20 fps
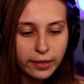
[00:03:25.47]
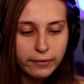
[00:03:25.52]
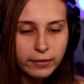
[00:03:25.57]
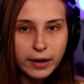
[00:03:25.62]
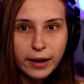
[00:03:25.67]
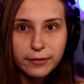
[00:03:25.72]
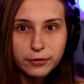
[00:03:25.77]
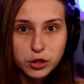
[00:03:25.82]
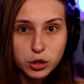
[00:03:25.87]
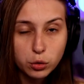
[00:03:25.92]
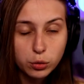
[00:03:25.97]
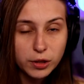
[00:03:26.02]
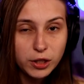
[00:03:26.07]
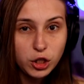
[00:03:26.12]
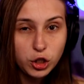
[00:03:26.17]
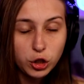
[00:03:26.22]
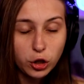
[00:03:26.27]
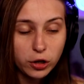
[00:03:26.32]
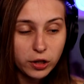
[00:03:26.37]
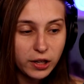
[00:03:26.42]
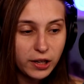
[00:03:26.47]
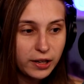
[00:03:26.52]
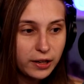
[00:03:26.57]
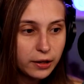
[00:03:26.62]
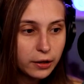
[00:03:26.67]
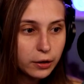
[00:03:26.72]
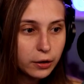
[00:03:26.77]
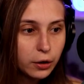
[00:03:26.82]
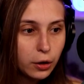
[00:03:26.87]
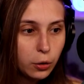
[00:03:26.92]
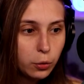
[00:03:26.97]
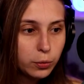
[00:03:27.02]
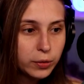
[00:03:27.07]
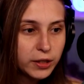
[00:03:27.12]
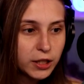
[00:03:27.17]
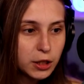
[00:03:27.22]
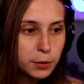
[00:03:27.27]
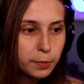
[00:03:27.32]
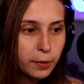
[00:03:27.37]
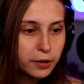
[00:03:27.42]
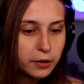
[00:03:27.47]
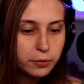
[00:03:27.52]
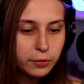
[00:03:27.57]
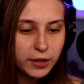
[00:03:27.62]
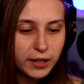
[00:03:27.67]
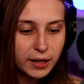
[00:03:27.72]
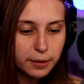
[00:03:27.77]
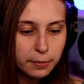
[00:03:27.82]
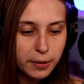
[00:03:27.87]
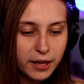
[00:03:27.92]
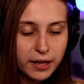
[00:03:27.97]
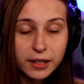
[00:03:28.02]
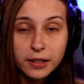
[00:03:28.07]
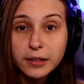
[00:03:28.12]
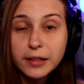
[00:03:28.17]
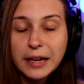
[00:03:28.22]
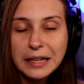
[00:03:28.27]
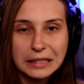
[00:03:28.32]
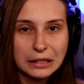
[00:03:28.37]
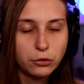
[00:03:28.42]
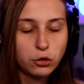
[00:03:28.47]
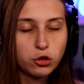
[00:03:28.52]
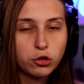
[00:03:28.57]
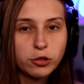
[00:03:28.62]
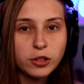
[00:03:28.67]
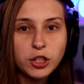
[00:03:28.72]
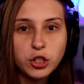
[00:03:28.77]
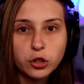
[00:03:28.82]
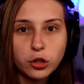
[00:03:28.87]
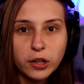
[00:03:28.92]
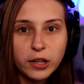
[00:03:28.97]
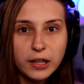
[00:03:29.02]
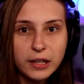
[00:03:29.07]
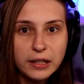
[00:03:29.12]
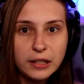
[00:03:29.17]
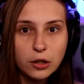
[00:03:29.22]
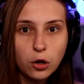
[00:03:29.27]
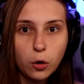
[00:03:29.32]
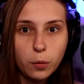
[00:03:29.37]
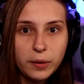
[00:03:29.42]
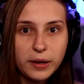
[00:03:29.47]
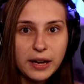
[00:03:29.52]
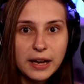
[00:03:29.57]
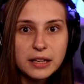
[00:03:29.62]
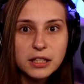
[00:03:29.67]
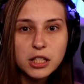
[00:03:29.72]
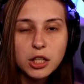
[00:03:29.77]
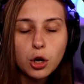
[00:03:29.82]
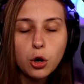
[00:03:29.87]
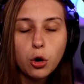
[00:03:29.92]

Then we have screenshot here. With this button, we can make a native screenshot in OBS